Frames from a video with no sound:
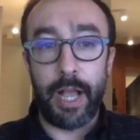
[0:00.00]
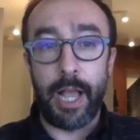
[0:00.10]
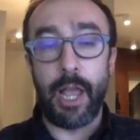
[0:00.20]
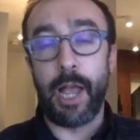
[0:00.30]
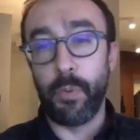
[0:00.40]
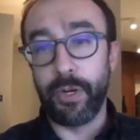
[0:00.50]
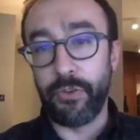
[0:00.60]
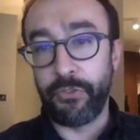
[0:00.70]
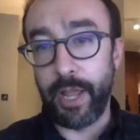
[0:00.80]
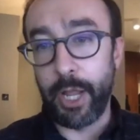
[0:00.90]
I, I,
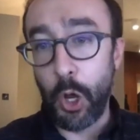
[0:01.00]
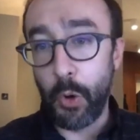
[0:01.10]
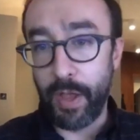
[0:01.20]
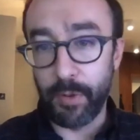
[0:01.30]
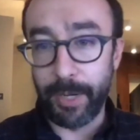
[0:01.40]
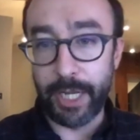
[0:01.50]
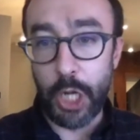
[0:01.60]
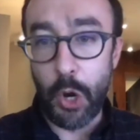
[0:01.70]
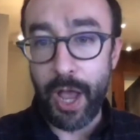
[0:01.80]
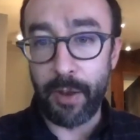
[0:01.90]
wouldn't say, oh, everybody
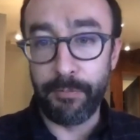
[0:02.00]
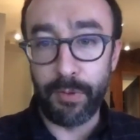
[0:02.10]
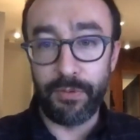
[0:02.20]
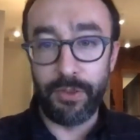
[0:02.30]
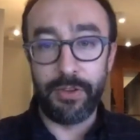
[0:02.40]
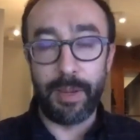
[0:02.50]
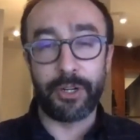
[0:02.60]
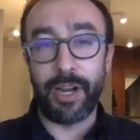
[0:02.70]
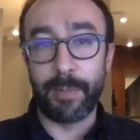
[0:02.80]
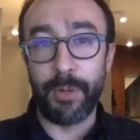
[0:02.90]
go out and vote for the
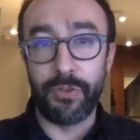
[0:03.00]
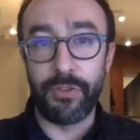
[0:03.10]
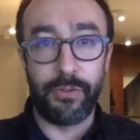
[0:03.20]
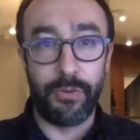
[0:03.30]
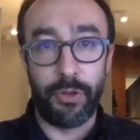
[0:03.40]
Democratic politician